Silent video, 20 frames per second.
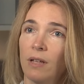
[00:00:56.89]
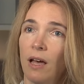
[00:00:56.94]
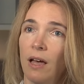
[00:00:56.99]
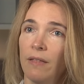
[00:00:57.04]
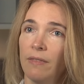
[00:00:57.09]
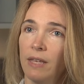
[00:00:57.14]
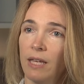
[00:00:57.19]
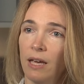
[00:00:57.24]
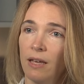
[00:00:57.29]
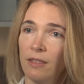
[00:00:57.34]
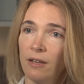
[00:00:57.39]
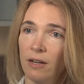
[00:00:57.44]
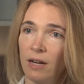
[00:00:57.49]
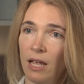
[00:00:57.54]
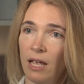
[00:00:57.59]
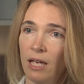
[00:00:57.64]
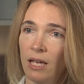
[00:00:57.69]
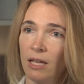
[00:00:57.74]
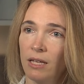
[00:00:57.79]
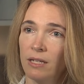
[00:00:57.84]
On the other
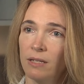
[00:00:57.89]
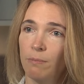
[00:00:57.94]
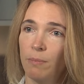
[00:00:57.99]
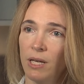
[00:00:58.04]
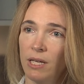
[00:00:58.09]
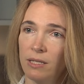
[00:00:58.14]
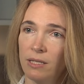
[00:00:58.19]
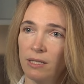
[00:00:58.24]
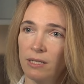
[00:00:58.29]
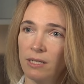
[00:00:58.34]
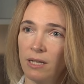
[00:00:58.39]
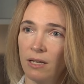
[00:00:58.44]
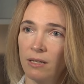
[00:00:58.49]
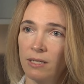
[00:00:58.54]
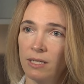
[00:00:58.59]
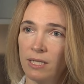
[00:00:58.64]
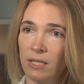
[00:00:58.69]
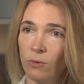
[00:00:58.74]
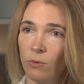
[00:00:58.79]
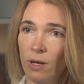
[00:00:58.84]
hand, basal cell
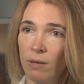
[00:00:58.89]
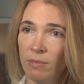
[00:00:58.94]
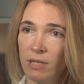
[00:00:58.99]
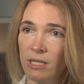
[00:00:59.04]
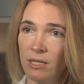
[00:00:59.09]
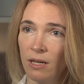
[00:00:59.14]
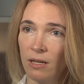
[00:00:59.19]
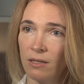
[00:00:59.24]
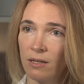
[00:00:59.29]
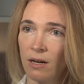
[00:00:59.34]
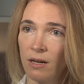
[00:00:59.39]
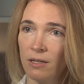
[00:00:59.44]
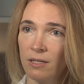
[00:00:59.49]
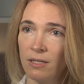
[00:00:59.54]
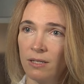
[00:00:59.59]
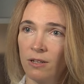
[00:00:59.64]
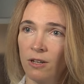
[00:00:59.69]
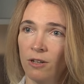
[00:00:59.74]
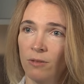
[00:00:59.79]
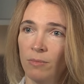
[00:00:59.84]
and squamous cell
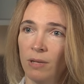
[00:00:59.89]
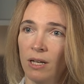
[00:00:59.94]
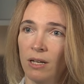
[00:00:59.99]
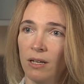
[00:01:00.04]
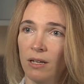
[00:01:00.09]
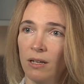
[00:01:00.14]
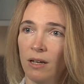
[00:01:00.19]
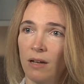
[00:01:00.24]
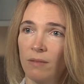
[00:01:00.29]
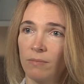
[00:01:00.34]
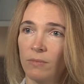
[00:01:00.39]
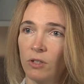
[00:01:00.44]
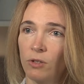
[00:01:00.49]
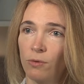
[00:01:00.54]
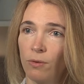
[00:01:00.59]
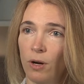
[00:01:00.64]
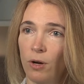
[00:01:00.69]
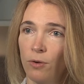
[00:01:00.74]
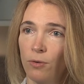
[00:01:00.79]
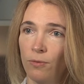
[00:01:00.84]
carcinoma
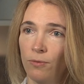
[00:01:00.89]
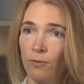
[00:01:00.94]
grow